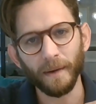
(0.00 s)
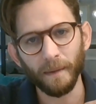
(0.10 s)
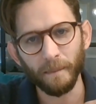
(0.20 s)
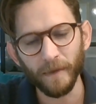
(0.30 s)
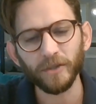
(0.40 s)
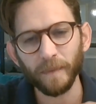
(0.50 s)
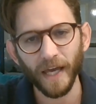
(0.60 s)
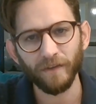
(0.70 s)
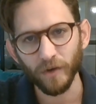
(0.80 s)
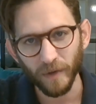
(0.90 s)

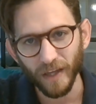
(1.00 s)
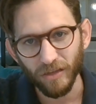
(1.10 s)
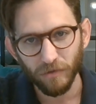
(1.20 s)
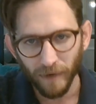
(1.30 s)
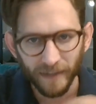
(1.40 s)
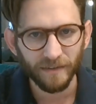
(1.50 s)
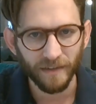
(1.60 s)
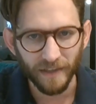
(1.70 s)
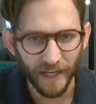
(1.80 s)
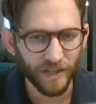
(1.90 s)
misbehaving really threatens
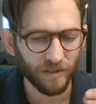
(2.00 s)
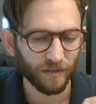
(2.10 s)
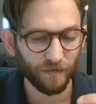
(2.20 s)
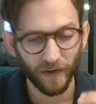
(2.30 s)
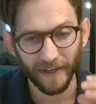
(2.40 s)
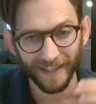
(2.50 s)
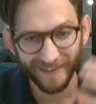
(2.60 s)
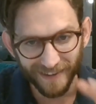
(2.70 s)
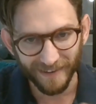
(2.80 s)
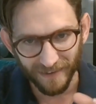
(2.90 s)
the nation's very
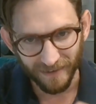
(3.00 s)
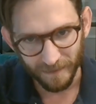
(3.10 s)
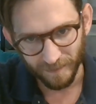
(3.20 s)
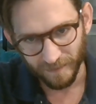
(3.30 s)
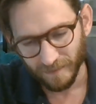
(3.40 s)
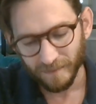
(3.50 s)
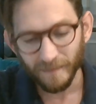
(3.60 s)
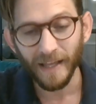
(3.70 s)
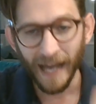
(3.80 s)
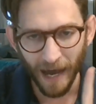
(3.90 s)
existence.
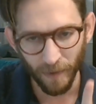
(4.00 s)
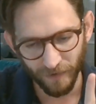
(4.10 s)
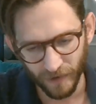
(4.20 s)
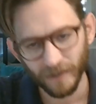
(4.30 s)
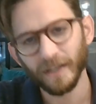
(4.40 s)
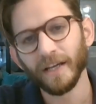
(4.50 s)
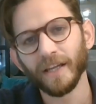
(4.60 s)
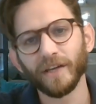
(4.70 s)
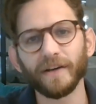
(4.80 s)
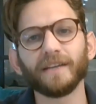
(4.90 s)
However,
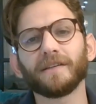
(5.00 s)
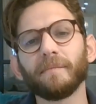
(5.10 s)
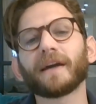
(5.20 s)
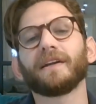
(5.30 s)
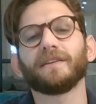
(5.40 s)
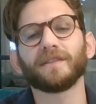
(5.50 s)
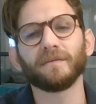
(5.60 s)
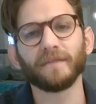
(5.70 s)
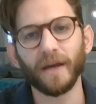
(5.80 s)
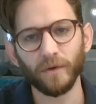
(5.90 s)
there is a
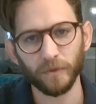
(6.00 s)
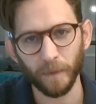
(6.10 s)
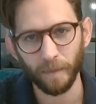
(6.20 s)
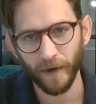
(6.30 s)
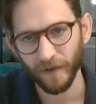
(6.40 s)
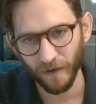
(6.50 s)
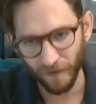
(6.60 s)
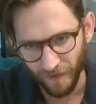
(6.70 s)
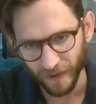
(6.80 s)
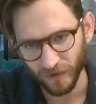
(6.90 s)
mechanism that was prepared in
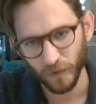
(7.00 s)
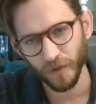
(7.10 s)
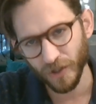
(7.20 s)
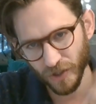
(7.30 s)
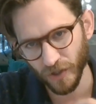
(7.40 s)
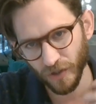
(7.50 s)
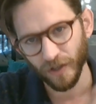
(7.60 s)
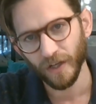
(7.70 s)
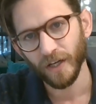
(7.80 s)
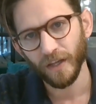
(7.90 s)
advance to ensure
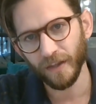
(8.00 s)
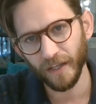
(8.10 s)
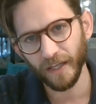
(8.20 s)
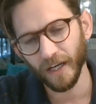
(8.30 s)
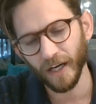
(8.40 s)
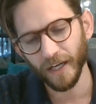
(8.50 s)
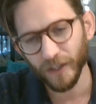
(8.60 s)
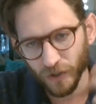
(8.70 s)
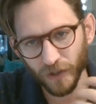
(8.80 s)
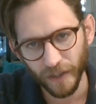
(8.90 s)
the uh,
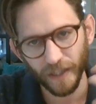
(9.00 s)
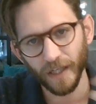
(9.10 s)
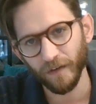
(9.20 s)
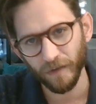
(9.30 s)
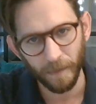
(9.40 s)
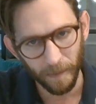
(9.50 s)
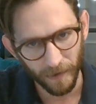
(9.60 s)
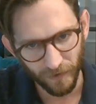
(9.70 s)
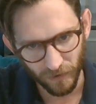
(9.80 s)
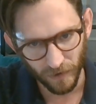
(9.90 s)
eternity of the people
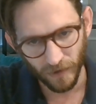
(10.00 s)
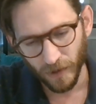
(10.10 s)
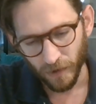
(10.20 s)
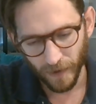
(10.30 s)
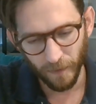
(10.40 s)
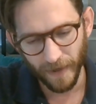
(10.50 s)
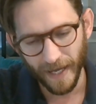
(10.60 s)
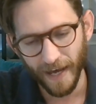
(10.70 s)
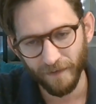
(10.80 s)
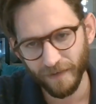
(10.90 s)
of Israel. Right? We
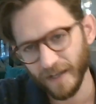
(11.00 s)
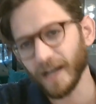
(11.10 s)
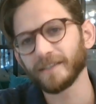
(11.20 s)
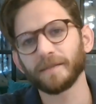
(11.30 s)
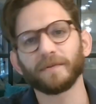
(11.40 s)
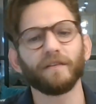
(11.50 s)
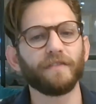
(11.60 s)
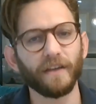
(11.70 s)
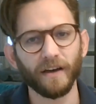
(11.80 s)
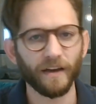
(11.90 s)
have the concept of
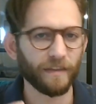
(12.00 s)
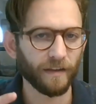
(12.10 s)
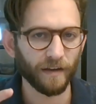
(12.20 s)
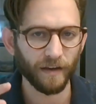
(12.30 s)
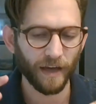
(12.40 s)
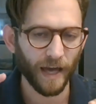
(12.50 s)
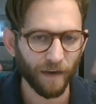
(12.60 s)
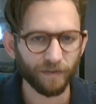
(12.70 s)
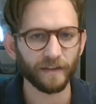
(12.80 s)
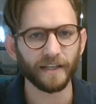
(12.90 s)
the the
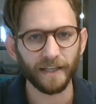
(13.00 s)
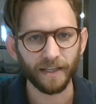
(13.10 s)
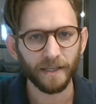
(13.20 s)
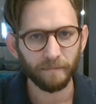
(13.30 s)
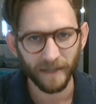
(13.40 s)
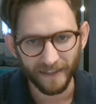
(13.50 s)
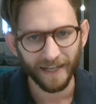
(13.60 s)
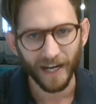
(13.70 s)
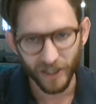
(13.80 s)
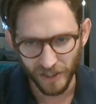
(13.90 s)
heavenly
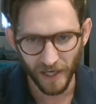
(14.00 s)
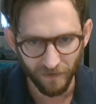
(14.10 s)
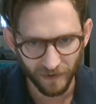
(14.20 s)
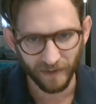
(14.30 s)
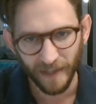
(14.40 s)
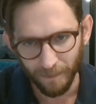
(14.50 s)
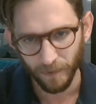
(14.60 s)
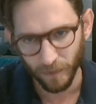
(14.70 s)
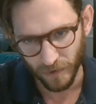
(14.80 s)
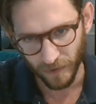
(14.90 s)
mikdash, the heavenly
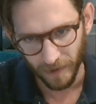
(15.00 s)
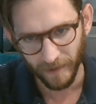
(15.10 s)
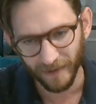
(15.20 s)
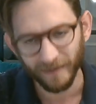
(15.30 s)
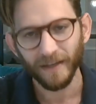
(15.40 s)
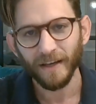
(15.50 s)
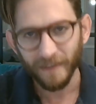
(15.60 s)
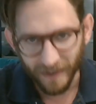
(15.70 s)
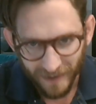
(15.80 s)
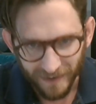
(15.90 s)
temple, which really means
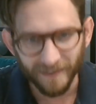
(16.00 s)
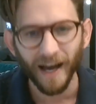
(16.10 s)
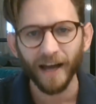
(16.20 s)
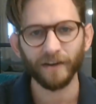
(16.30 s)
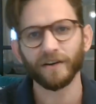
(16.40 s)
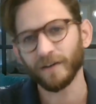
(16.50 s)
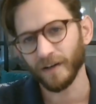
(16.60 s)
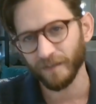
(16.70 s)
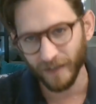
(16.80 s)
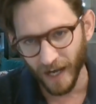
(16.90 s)
the desire
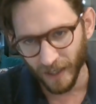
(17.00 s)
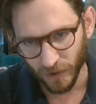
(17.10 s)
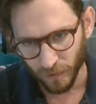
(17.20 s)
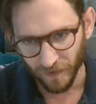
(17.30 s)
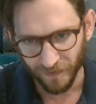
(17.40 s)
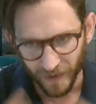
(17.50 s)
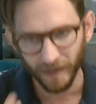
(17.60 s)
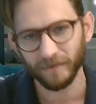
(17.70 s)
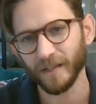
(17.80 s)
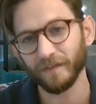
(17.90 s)
of God to reveal
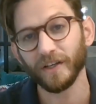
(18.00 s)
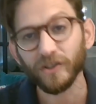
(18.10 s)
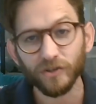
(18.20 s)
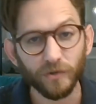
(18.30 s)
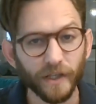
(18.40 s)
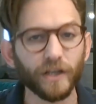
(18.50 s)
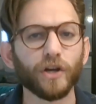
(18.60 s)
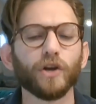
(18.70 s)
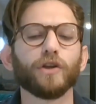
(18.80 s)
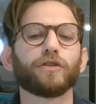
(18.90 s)
Himself in history
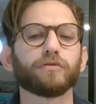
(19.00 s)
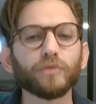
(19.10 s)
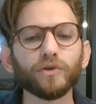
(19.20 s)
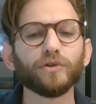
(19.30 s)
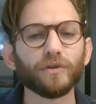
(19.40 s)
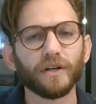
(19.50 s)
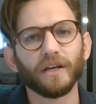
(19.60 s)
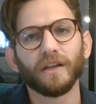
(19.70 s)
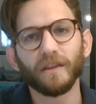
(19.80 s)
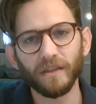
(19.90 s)
through
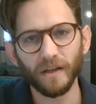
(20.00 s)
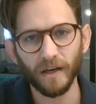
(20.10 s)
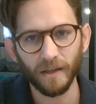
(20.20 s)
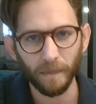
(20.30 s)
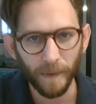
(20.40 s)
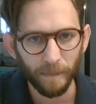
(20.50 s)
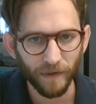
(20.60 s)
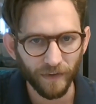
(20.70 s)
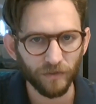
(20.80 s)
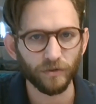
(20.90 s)
the the people
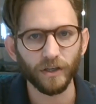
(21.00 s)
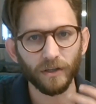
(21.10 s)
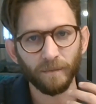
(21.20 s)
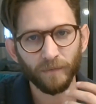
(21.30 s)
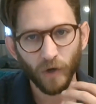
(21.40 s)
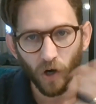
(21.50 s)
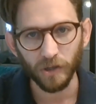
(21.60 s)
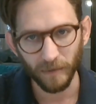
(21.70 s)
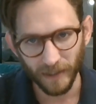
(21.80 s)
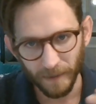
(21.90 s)
of Israel
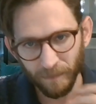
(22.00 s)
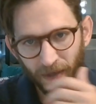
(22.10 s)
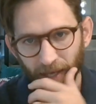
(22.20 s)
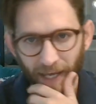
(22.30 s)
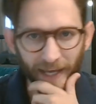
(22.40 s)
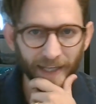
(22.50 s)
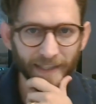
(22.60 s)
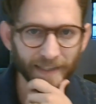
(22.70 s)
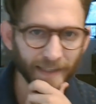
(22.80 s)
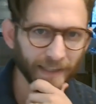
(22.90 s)
ultimately. And
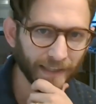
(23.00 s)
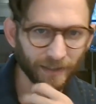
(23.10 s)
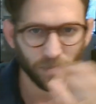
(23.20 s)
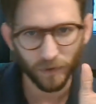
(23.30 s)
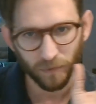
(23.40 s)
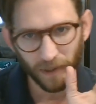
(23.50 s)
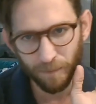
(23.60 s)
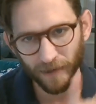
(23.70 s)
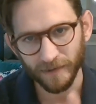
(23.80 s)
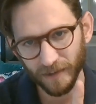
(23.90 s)
this was really
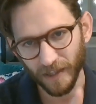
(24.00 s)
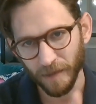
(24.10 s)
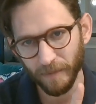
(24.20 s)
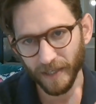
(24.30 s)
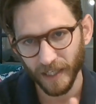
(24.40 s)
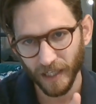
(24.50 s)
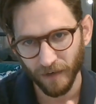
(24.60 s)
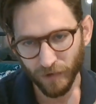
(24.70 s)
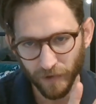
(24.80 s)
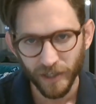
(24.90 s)
present in the beginning
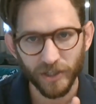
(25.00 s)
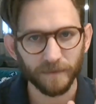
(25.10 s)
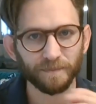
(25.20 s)
of creation.